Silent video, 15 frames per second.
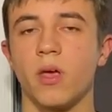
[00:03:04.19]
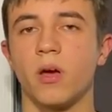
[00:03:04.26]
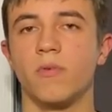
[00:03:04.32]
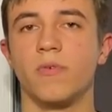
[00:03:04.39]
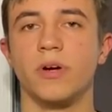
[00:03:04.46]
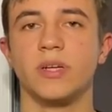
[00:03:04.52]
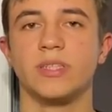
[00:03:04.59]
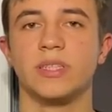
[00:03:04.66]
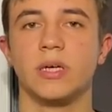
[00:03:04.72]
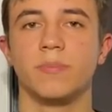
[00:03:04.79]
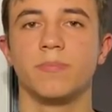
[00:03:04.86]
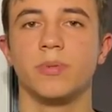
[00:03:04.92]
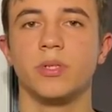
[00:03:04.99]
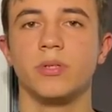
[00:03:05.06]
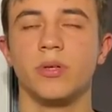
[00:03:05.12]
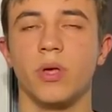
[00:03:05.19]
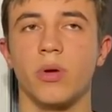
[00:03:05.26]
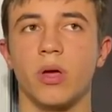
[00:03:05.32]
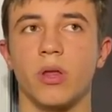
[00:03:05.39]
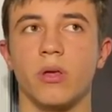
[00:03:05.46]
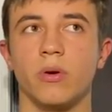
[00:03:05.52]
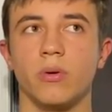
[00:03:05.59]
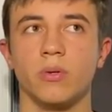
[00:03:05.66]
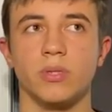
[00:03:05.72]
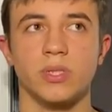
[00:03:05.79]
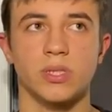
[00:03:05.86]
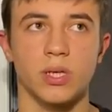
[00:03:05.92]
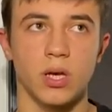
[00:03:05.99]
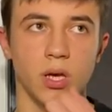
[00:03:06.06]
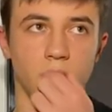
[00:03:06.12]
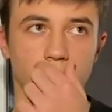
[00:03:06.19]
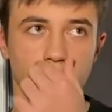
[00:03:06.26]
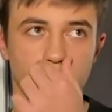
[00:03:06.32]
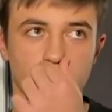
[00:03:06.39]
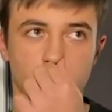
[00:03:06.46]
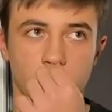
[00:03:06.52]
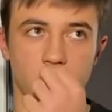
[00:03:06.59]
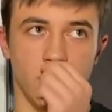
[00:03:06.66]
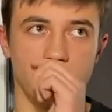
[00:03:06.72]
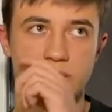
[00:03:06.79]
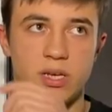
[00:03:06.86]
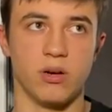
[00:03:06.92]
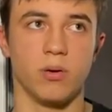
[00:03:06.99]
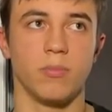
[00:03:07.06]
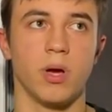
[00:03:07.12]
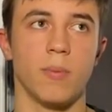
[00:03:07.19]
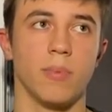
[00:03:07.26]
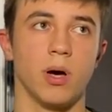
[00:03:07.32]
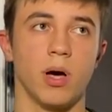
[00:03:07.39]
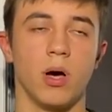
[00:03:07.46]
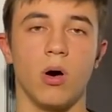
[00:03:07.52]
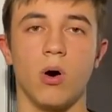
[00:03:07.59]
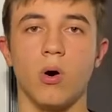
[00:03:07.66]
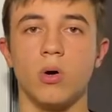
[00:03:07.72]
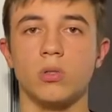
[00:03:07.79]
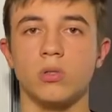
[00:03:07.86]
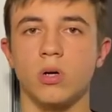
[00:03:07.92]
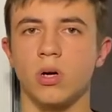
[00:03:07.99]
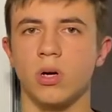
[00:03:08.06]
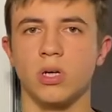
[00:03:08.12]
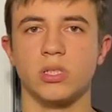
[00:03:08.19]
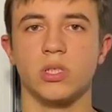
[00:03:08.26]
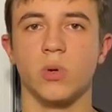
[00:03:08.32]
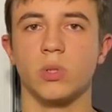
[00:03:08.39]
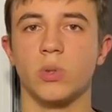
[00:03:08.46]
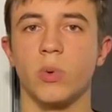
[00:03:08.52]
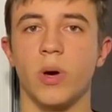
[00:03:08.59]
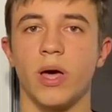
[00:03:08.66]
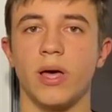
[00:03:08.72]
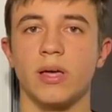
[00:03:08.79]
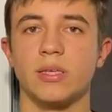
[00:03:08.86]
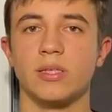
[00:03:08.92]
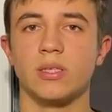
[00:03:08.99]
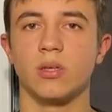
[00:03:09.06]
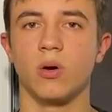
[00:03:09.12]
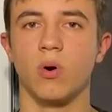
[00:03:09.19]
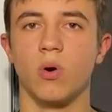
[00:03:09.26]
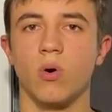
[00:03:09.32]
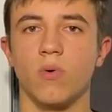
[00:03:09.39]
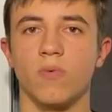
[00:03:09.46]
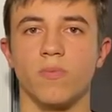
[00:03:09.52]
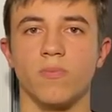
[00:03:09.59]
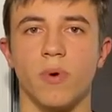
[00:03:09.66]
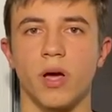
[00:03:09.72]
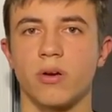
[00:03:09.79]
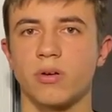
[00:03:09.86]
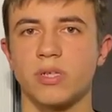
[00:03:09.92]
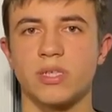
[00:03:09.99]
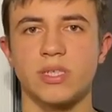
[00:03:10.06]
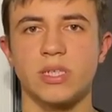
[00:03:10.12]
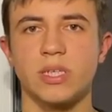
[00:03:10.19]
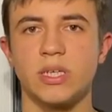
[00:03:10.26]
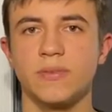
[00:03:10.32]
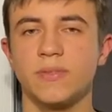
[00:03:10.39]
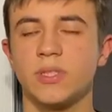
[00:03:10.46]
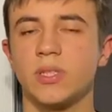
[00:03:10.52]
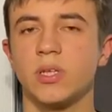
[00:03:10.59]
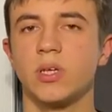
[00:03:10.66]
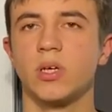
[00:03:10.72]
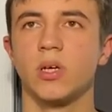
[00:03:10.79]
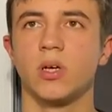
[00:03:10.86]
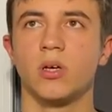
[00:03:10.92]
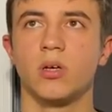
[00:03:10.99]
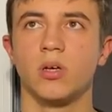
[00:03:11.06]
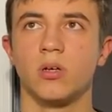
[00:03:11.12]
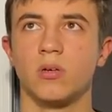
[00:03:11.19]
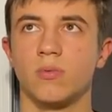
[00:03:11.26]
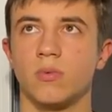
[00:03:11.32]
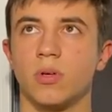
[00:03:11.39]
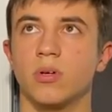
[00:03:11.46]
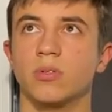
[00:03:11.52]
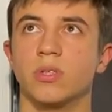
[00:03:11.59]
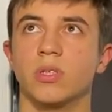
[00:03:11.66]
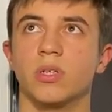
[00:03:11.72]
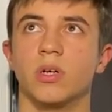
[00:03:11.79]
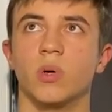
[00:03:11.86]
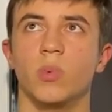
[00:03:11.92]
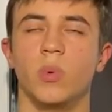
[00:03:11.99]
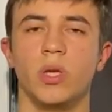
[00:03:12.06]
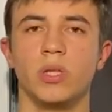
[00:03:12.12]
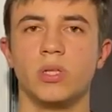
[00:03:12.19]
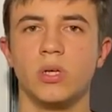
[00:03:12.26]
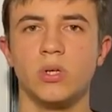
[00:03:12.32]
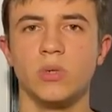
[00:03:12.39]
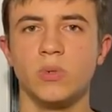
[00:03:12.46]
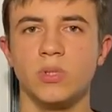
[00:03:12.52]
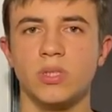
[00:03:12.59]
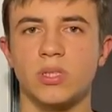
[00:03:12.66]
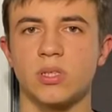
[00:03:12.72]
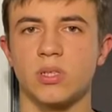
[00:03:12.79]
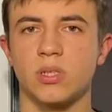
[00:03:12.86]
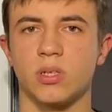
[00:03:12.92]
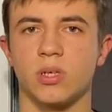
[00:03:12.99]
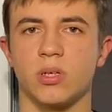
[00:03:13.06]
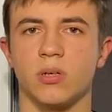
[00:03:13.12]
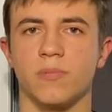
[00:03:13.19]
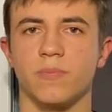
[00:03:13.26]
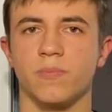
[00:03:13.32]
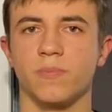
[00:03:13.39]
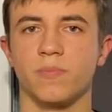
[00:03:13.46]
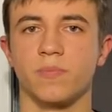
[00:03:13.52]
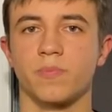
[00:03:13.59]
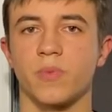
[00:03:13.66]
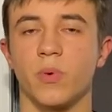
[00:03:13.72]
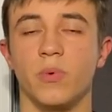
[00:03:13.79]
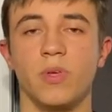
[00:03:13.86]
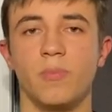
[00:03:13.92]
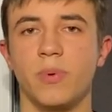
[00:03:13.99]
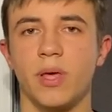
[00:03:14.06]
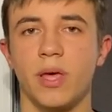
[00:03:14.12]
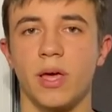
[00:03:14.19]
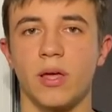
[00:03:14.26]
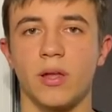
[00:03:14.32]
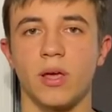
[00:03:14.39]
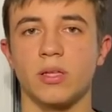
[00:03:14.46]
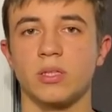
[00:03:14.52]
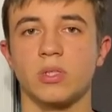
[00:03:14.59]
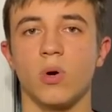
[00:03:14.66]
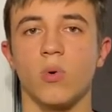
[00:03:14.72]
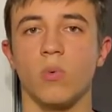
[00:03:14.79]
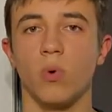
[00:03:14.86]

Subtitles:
For example, you could use as I remember, all softwares of Microsoft, also Windows, VPN, and so